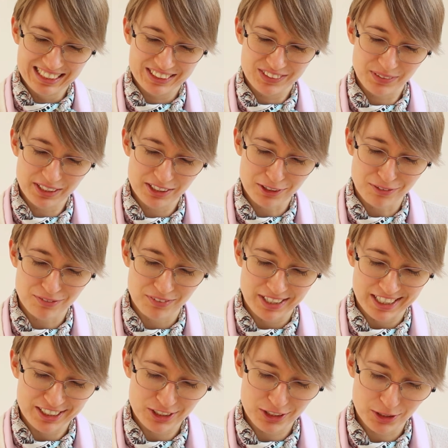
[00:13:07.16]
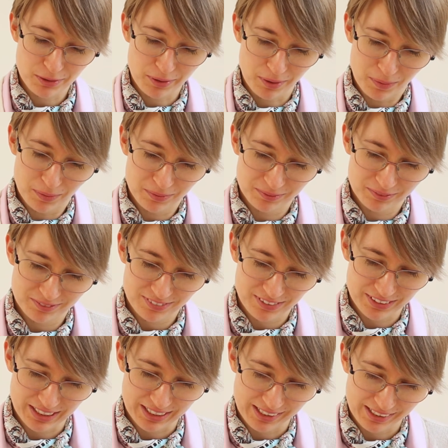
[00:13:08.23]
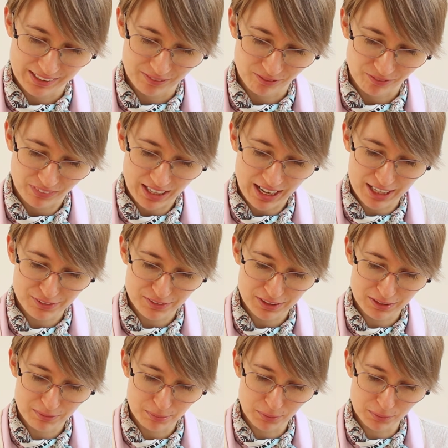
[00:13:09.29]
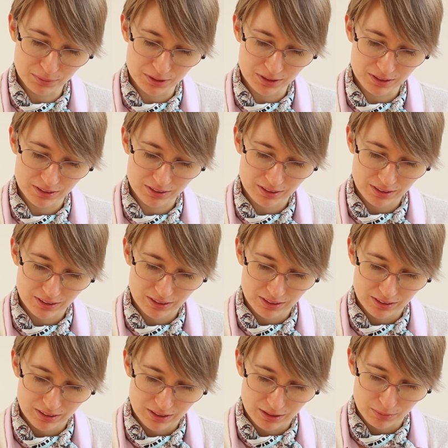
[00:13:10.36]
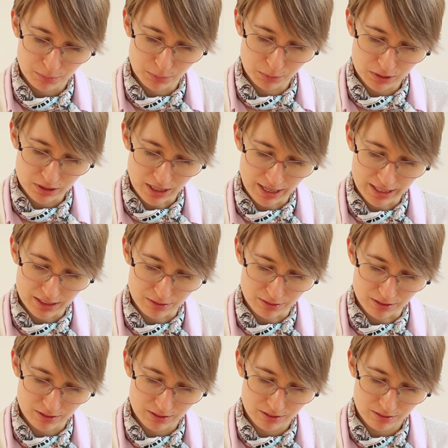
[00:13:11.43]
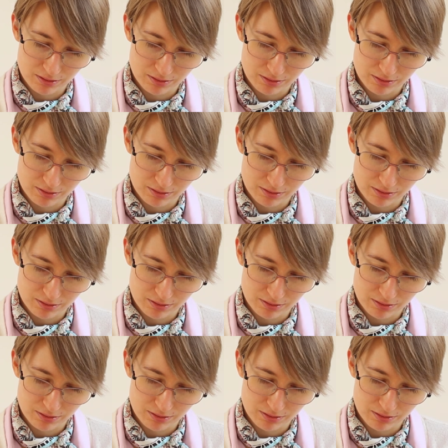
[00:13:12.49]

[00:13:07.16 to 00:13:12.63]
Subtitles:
Drink of H2O. Okay. Hydrating boost hydratant.